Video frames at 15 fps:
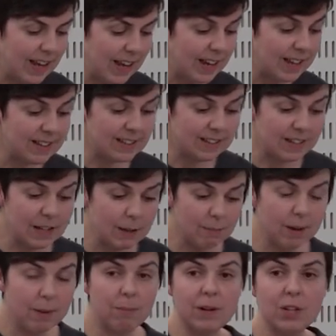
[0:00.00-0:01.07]
In a study
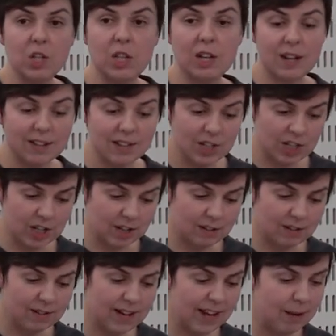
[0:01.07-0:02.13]
published last
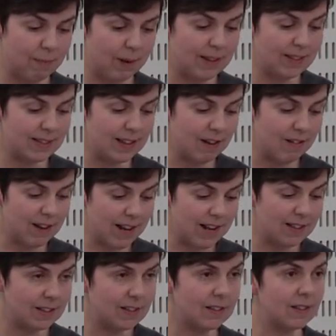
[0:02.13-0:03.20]
year, led by Sarah
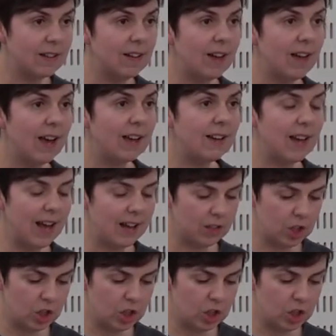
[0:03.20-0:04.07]
Nason and Anne